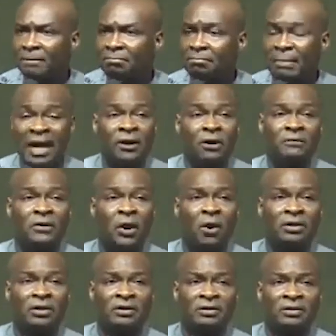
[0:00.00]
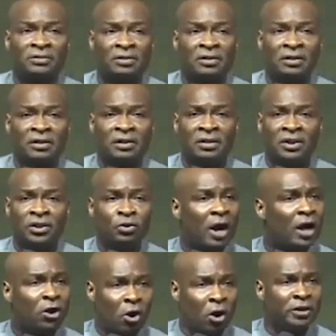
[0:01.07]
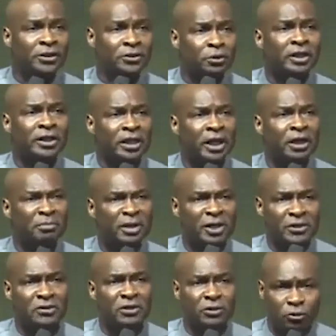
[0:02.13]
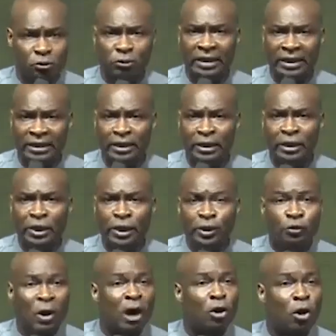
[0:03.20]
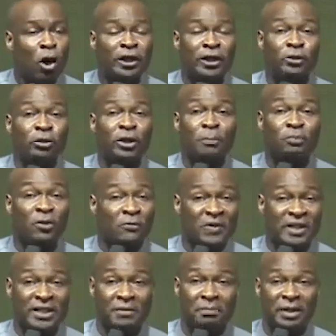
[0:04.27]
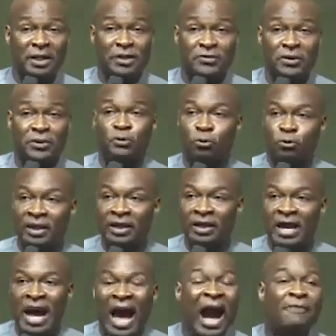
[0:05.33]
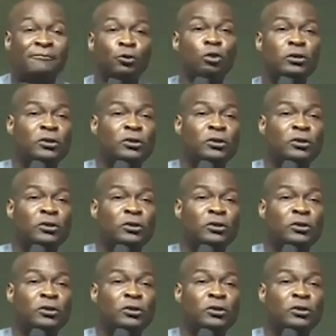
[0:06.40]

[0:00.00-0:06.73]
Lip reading: Man of God, you are called into the healing ministry truly. You are called into the prophetic ministry truly. Have you